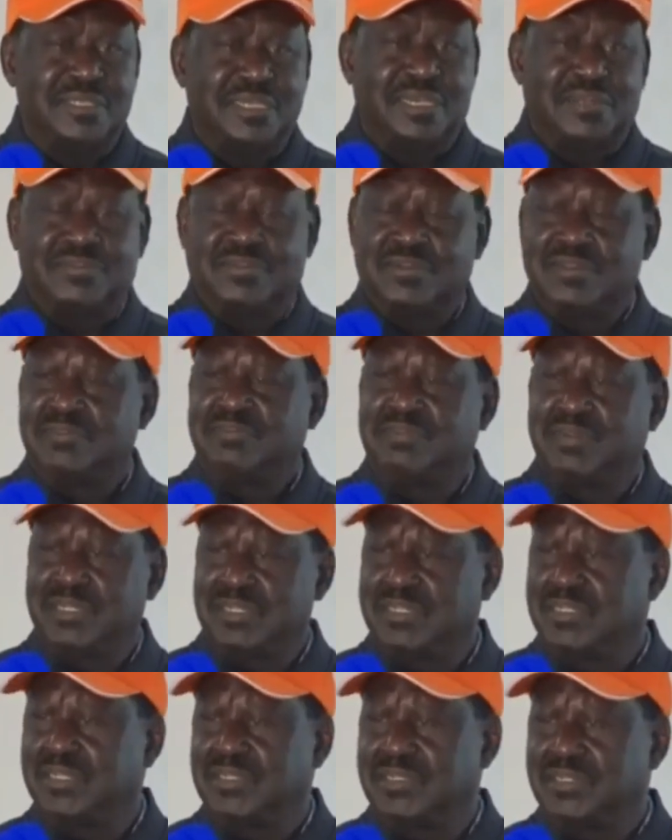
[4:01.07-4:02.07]
and for the
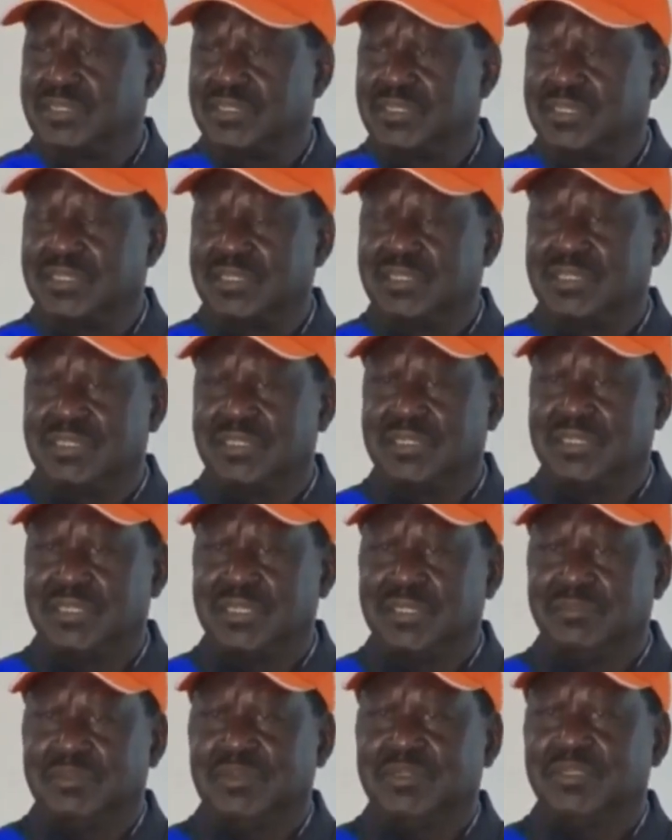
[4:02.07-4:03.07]
presidency,
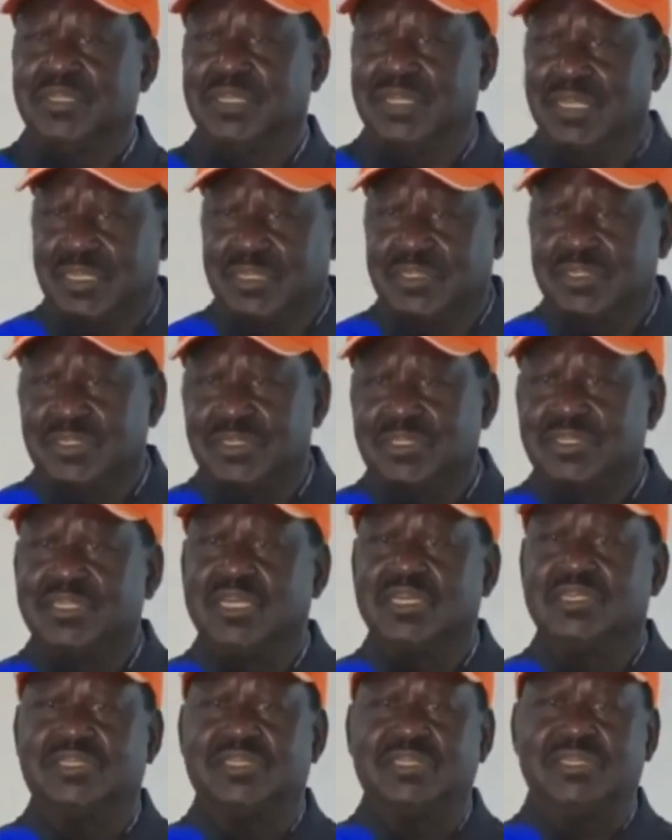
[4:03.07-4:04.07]
because the election is
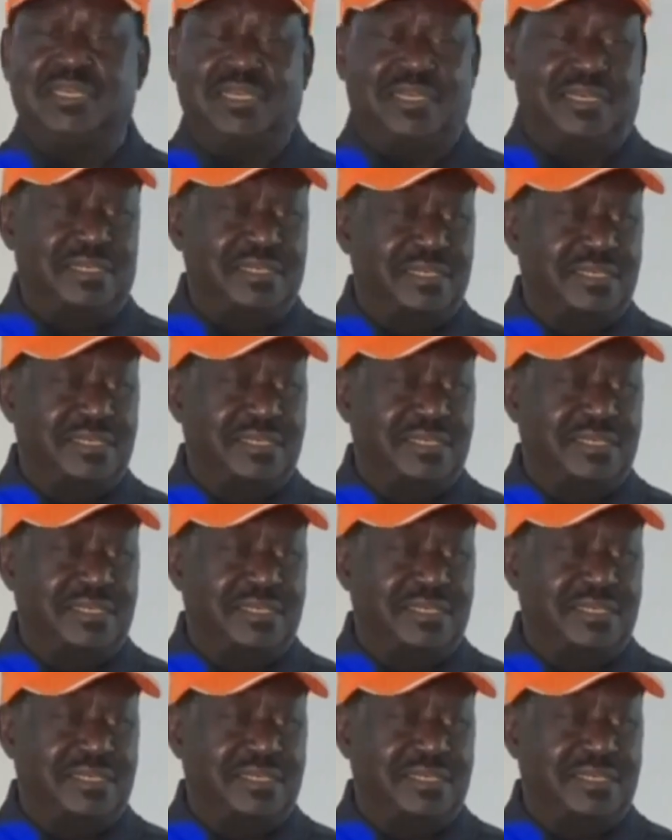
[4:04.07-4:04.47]
next year.